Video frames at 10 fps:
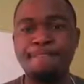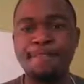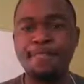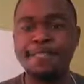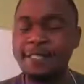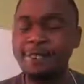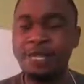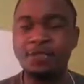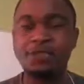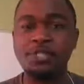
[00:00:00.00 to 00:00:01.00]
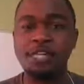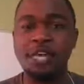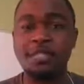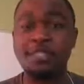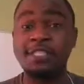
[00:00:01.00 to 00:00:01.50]
Similar to
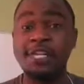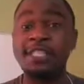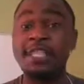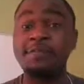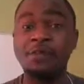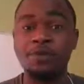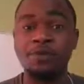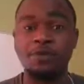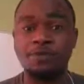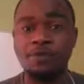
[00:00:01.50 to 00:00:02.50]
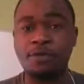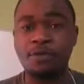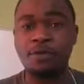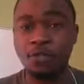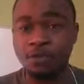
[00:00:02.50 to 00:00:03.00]
GIS, GIS can be used for
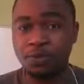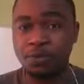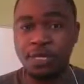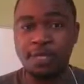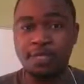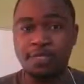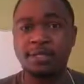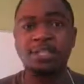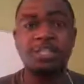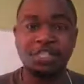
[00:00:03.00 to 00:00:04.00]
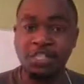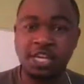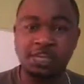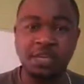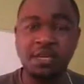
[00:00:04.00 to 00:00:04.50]
multiple things:
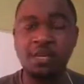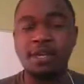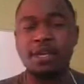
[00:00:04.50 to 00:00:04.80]
engineering,